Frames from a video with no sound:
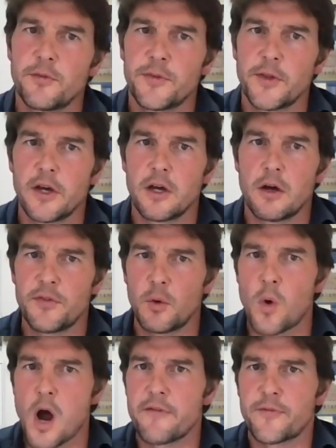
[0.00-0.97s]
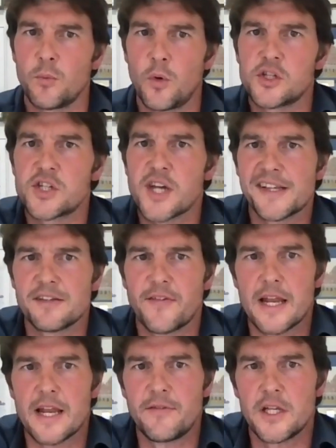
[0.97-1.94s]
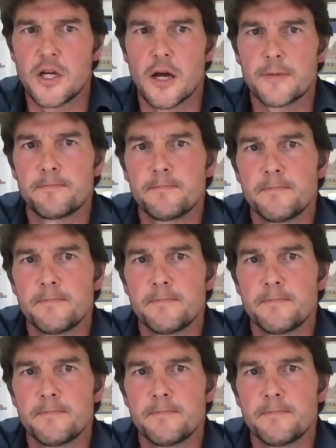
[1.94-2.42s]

of the wine from Woodchester Valley Vineyard?